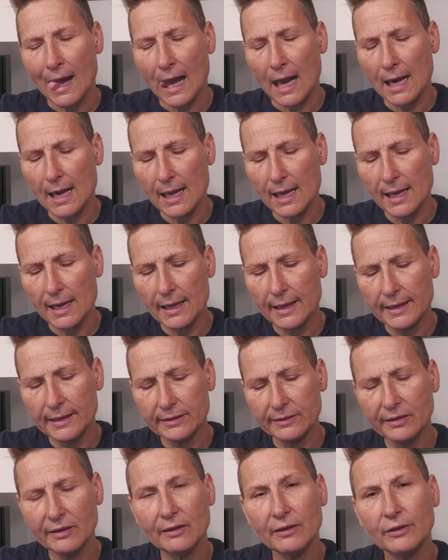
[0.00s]
uh,
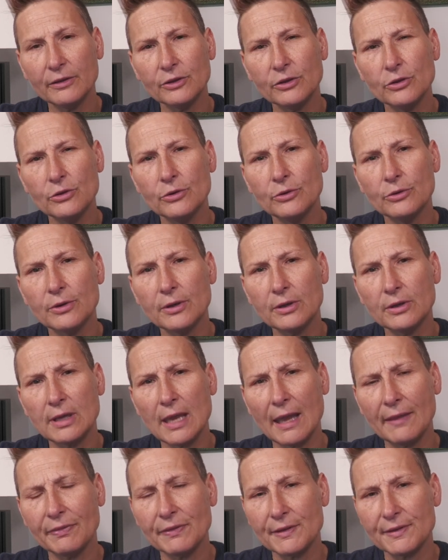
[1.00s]
until you
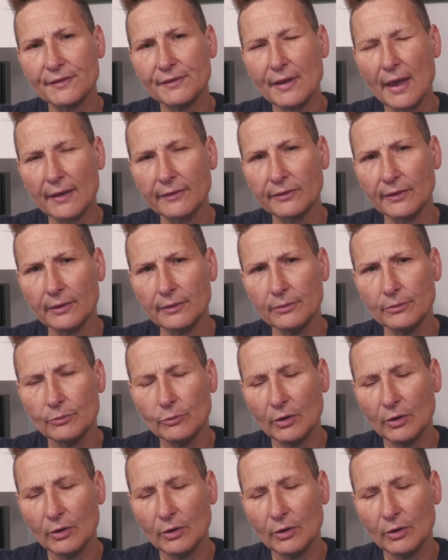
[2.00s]
get this lesson,